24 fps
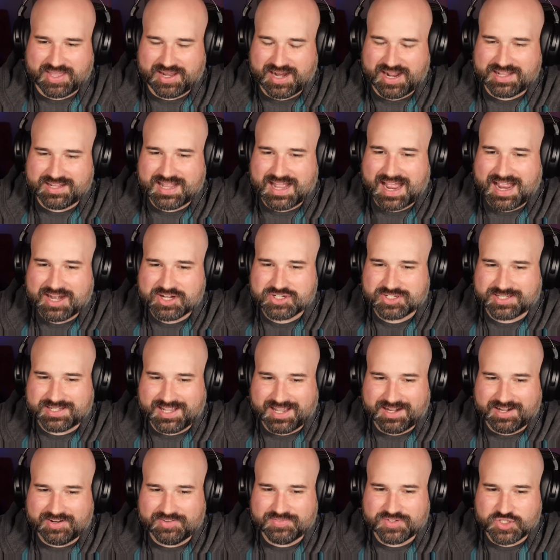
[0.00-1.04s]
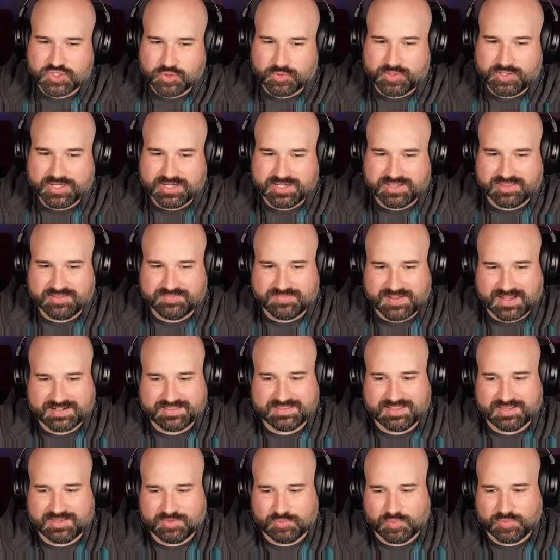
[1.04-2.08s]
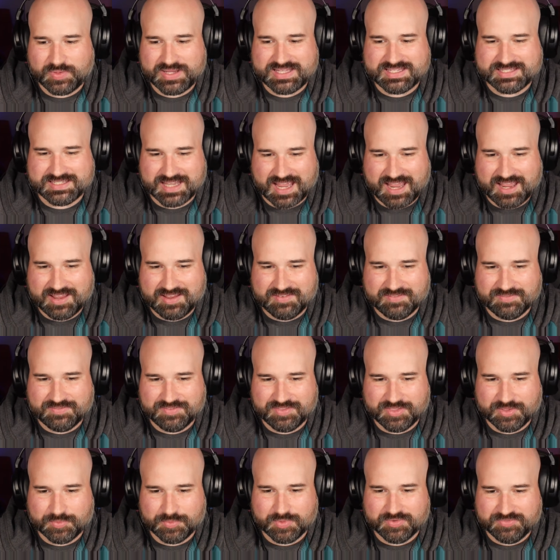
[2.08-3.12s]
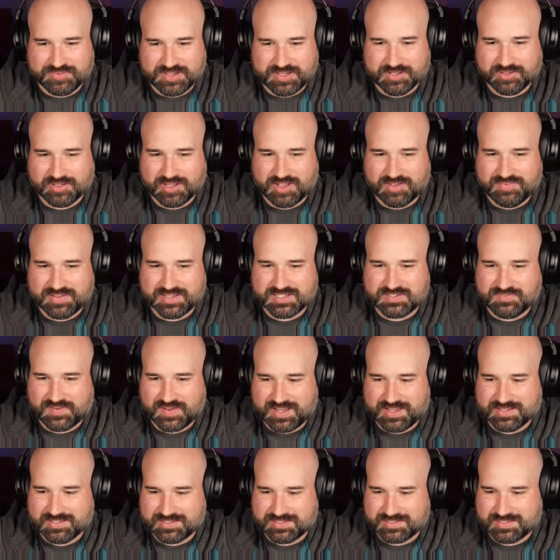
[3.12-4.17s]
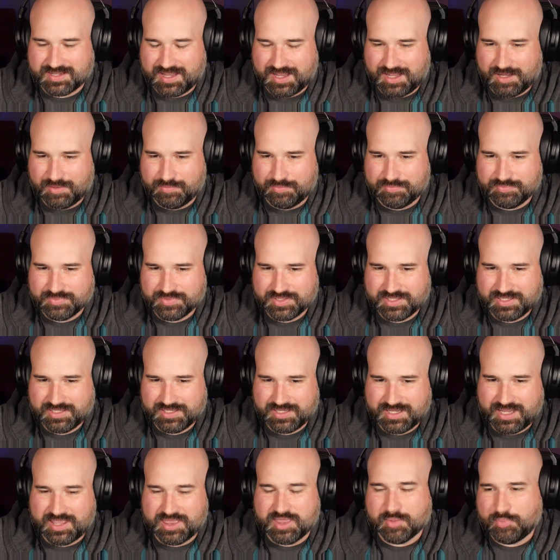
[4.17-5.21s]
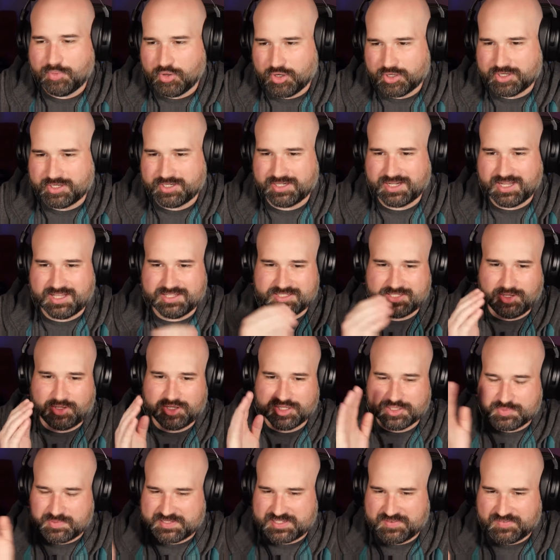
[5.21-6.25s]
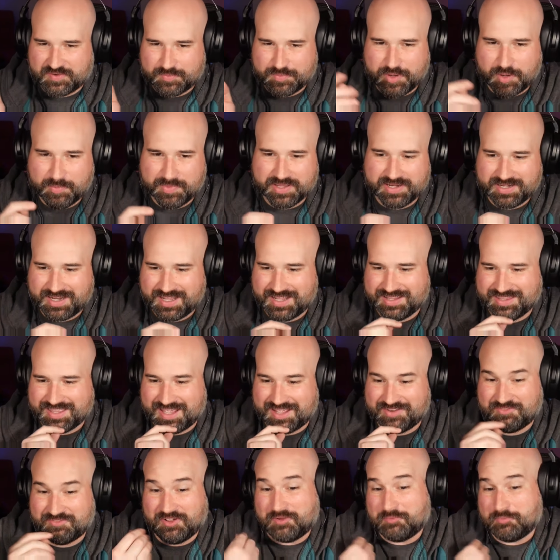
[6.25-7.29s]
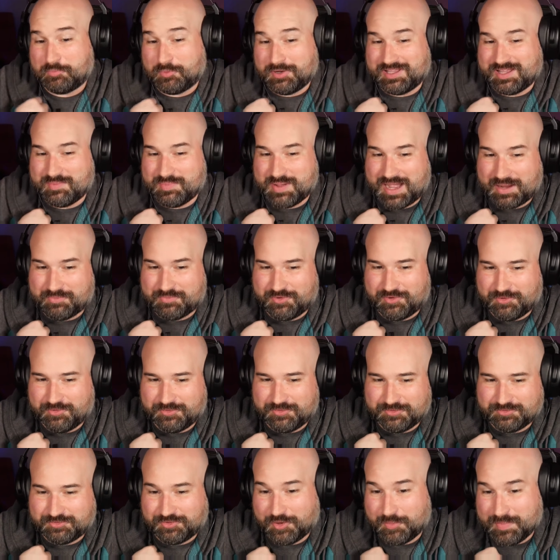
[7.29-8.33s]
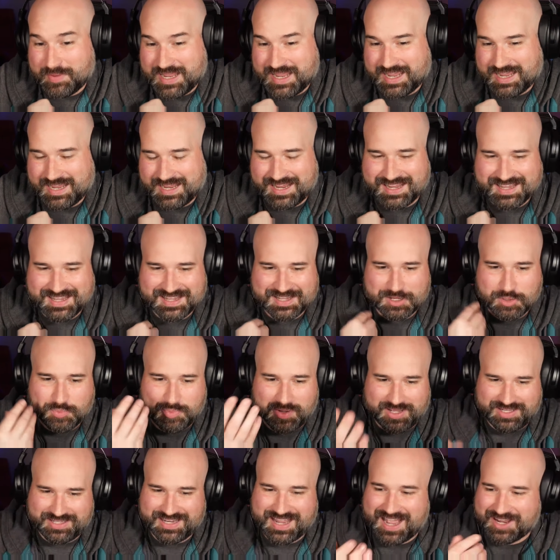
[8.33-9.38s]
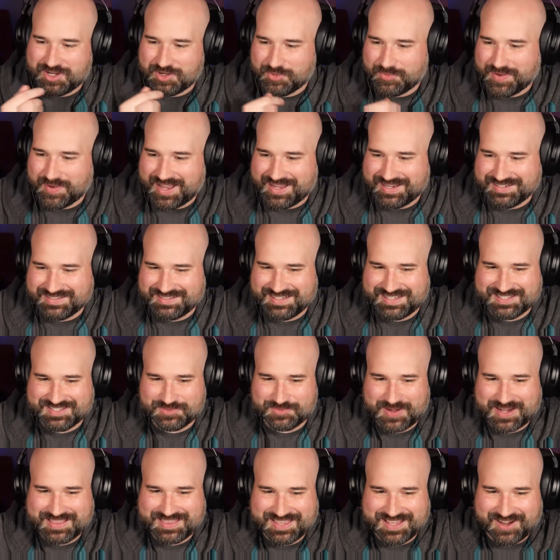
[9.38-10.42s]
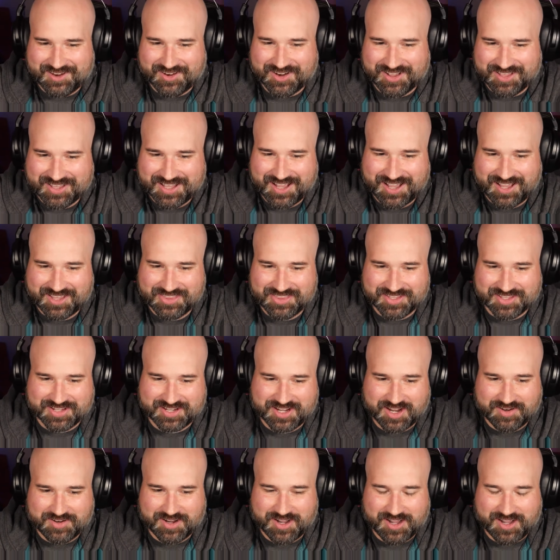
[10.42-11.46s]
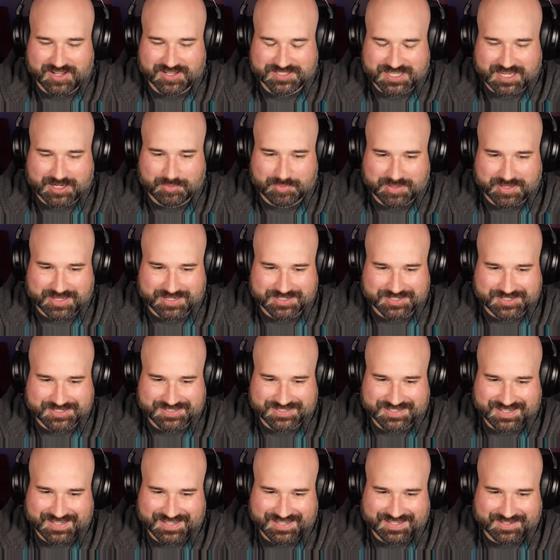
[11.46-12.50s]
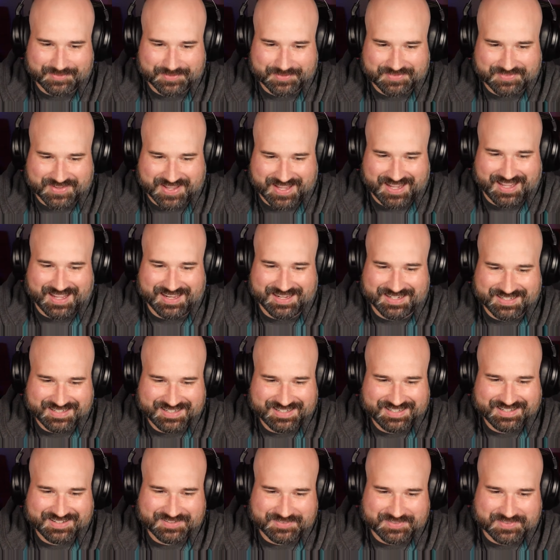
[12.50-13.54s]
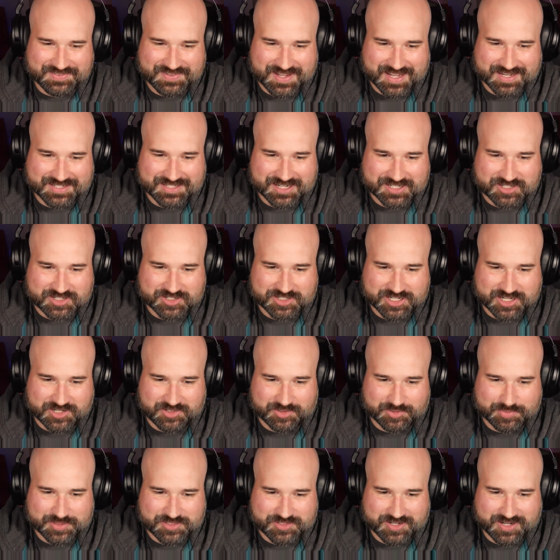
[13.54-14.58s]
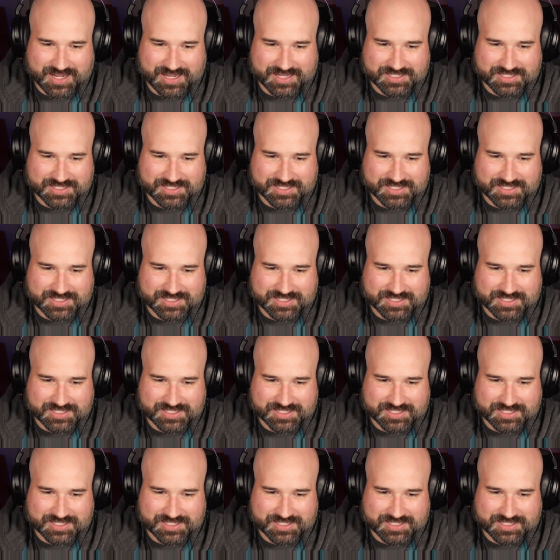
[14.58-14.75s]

I actually kind of enjoyed the fact that we save the reveal of his face um, in the book until a specific moment that felt really impactful for me. But yeah, you're right. It's right there on, on the uh, title page. Uh, we've got we've got Dr. Jekyll and Mr.